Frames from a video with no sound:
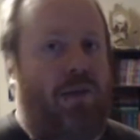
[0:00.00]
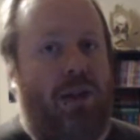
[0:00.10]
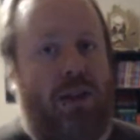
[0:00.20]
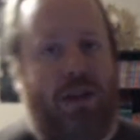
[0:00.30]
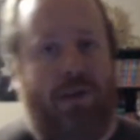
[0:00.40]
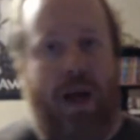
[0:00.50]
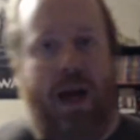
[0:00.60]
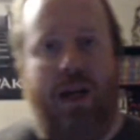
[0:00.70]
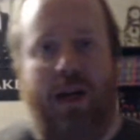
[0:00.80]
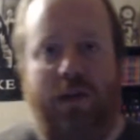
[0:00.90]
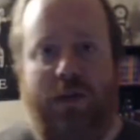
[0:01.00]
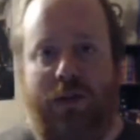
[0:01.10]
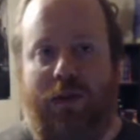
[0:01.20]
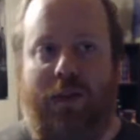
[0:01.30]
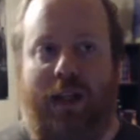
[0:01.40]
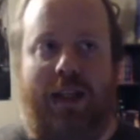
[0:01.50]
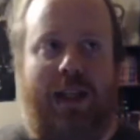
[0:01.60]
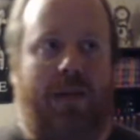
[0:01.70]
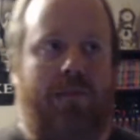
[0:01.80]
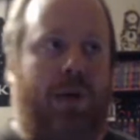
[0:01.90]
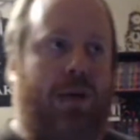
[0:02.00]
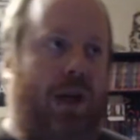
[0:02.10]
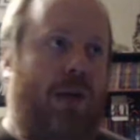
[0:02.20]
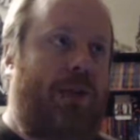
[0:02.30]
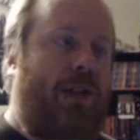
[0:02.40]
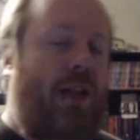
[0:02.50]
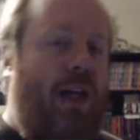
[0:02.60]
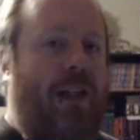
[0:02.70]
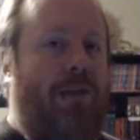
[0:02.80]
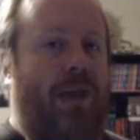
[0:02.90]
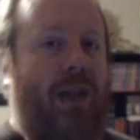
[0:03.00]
which is a band of sort of like the polar opposite of the X-Men.